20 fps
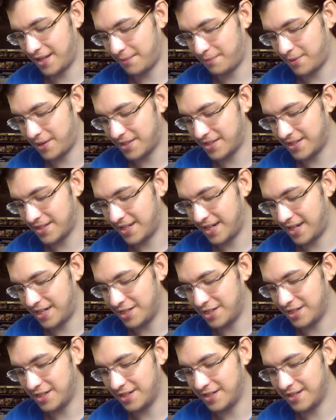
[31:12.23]

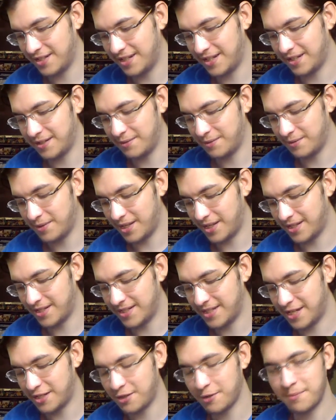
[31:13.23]
presentation in
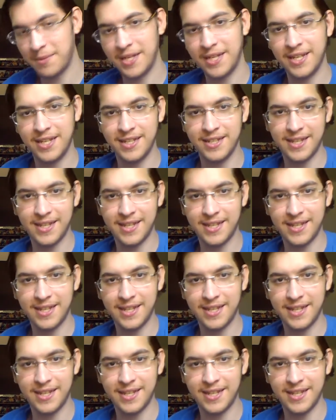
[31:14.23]
Nintendo Minute